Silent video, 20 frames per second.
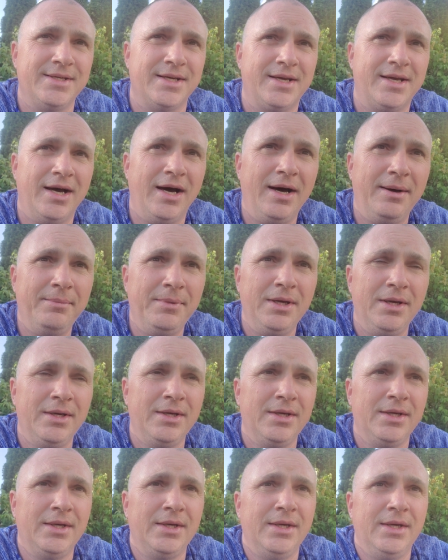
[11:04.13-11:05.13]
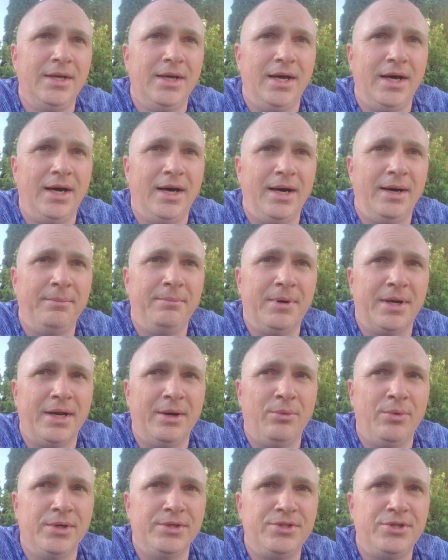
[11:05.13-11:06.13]
to come, but
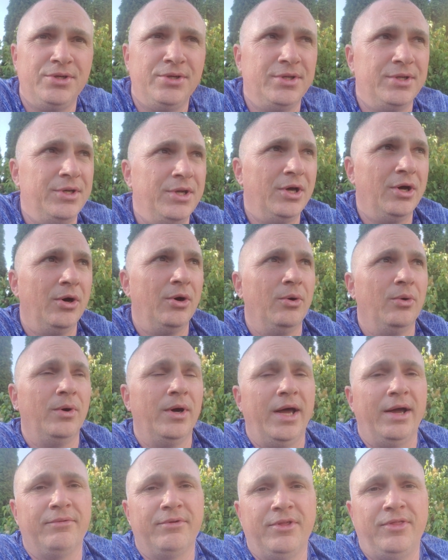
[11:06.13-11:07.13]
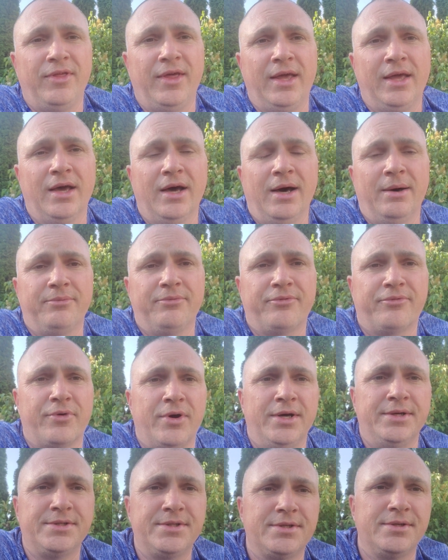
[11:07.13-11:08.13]
I want you to know everything up
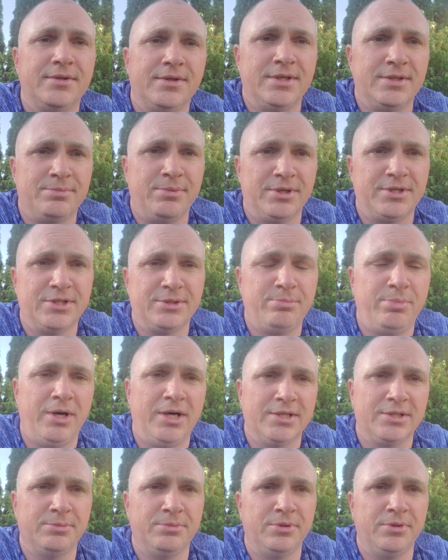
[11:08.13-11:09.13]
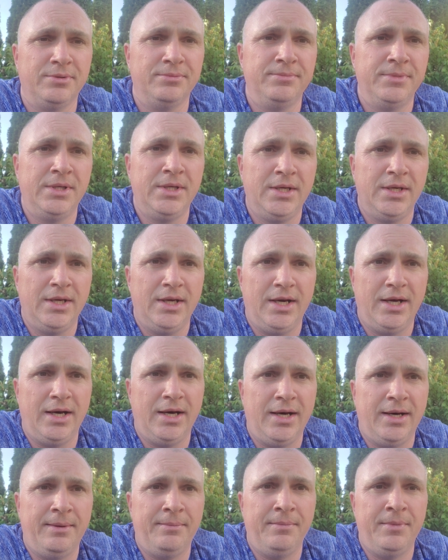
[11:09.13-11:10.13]
front as much as possible.
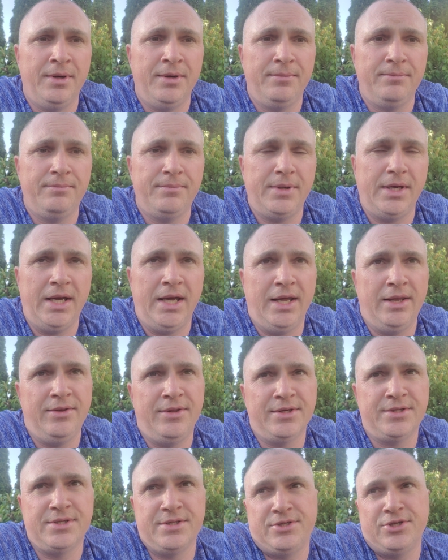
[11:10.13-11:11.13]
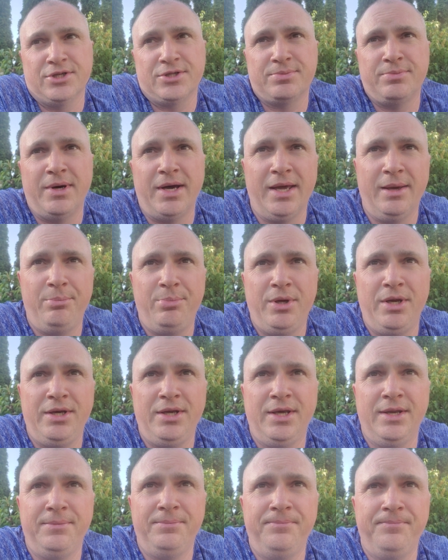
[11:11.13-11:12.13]
And this is just my
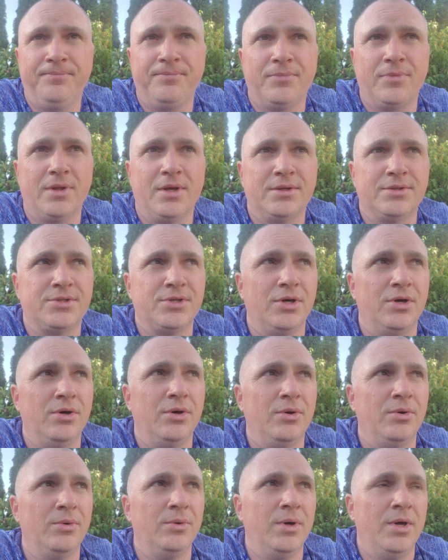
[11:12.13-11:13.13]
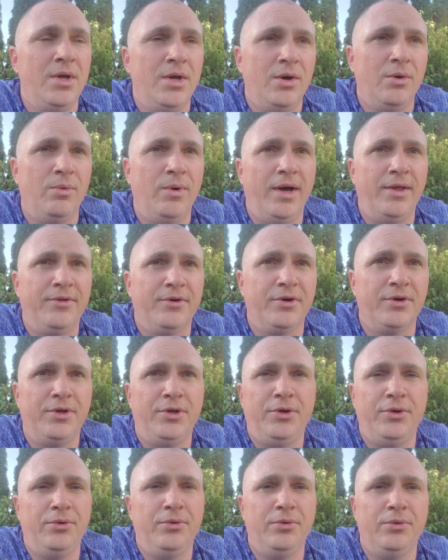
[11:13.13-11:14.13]
opinion, so whether
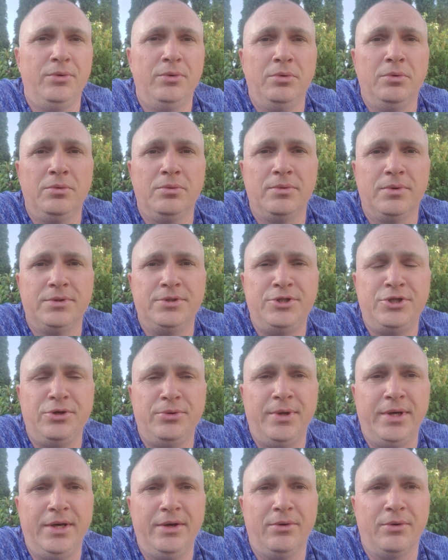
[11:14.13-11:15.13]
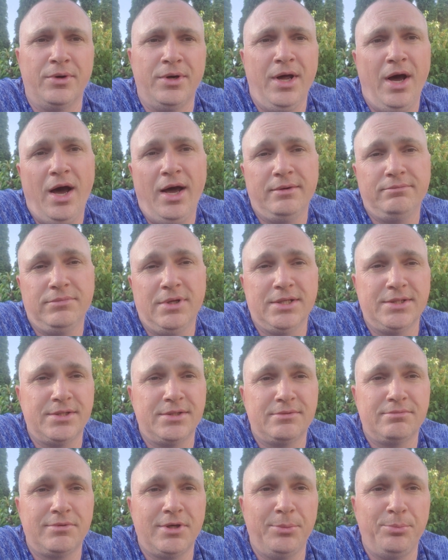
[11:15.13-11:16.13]
you do it or not,
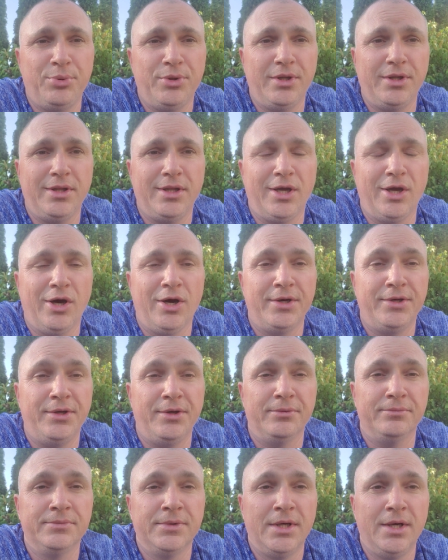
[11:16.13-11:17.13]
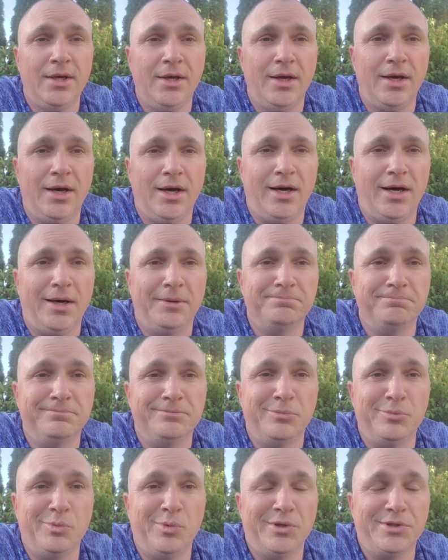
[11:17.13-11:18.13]
that's completely on you.
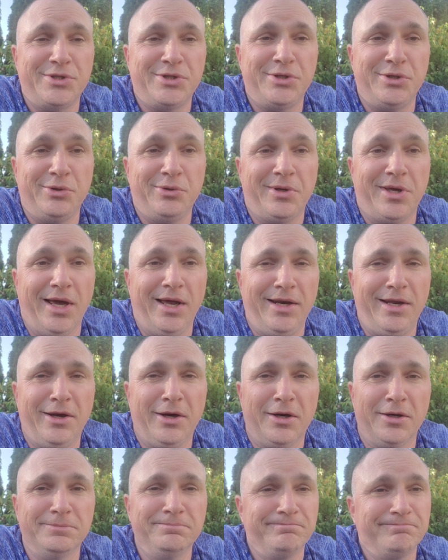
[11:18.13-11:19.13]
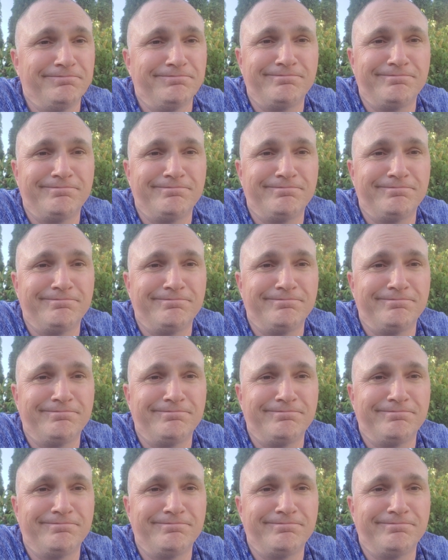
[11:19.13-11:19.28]
Once you get here,